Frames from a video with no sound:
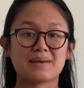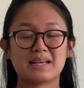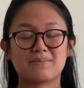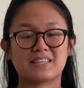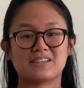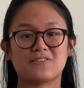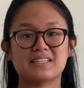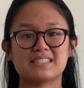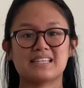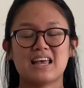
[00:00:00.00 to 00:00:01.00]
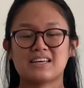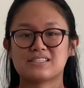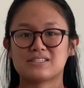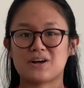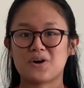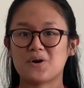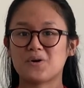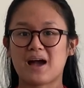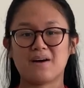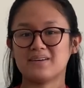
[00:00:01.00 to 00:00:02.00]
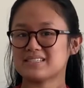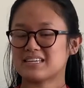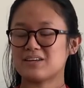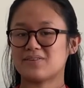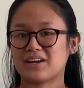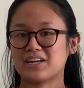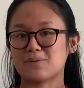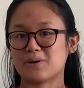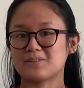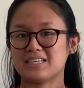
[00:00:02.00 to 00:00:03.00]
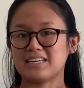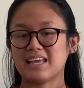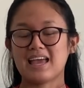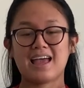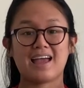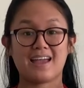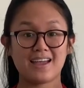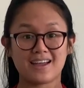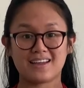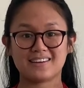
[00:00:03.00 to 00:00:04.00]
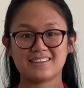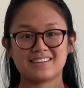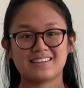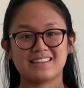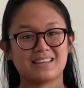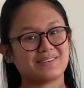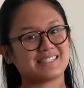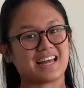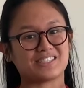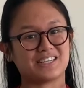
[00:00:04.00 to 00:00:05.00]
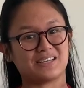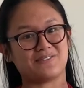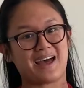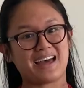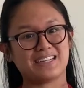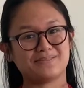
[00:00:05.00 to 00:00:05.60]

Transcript: make a big difference, so how else can you vary your protein and limit saturated fat?